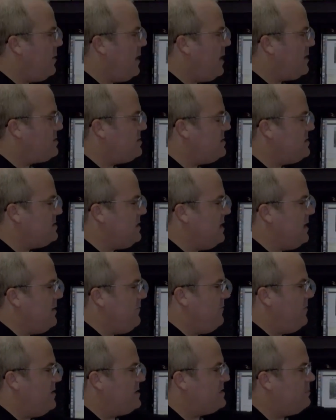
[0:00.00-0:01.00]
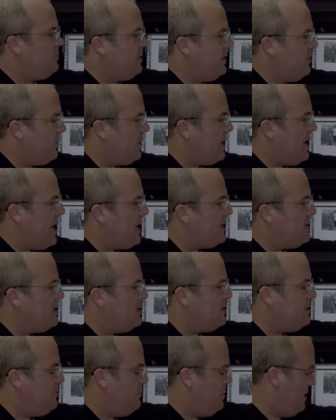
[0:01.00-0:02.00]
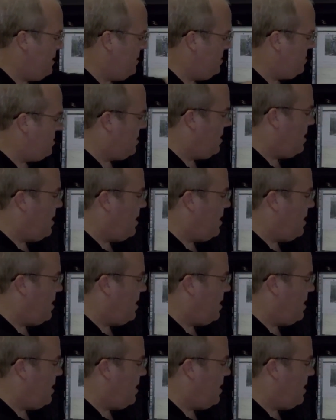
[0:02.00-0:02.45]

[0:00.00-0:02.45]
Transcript: and we actually see him visibly reacting to being